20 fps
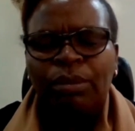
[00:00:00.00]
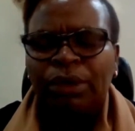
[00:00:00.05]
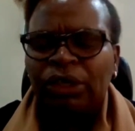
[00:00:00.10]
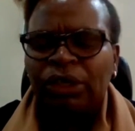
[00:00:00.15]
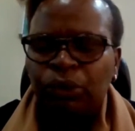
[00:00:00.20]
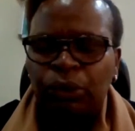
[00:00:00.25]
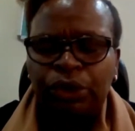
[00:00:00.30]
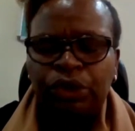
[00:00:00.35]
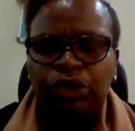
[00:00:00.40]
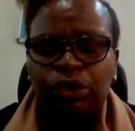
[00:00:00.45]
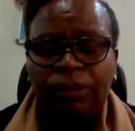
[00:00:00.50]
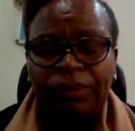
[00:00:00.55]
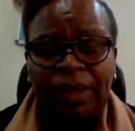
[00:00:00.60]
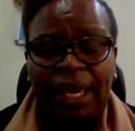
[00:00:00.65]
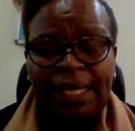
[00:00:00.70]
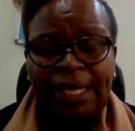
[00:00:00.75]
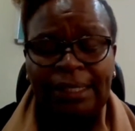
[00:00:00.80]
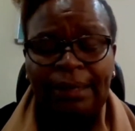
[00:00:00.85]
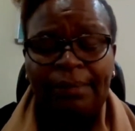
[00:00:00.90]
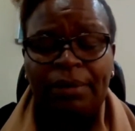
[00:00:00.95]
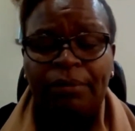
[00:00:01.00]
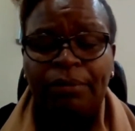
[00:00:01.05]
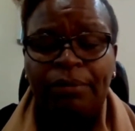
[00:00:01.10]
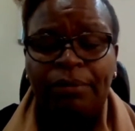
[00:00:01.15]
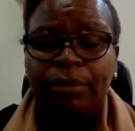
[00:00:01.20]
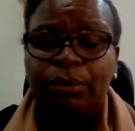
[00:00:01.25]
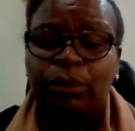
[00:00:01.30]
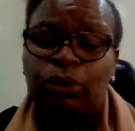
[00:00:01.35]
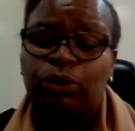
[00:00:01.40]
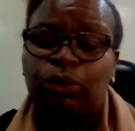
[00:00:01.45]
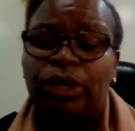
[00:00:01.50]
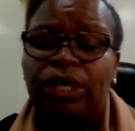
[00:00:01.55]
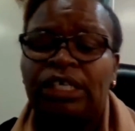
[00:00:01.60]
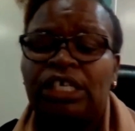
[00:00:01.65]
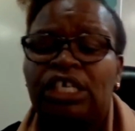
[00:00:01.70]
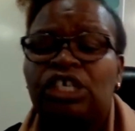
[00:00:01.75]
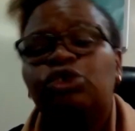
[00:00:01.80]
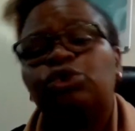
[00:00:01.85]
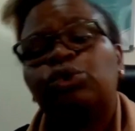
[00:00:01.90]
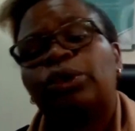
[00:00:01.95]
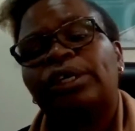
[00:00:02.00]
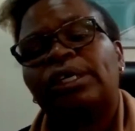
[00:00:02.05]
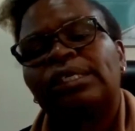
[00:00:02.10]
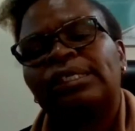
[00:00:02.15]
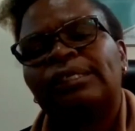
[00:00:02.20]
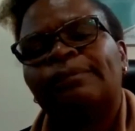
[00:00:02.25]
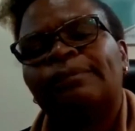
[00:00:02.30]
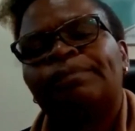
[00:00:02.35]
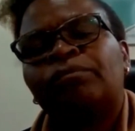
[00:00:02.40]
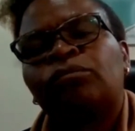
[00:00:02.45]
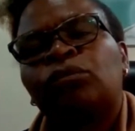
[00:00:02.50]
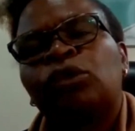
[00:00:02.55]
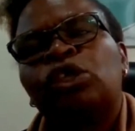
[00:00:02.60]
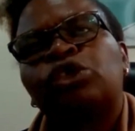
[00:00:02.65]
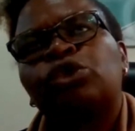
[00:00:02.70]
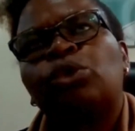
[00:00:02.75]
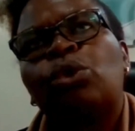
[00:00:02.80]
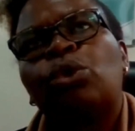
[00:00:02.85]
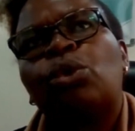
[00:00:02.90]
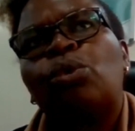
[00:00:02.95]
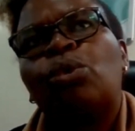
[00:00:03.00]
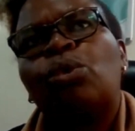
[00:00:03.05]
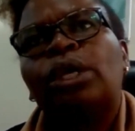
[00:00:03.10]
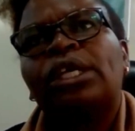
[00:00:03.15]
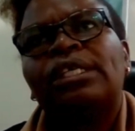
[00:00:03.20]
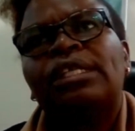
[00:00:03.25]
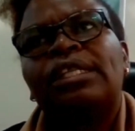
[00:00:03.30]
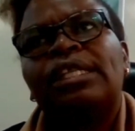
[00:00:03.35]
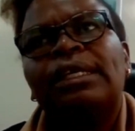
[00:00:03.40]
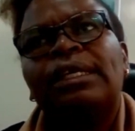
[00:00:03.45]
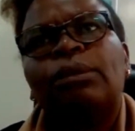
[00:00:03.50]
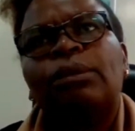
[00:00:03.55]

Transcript: majority of the SME people, to get insurance. So when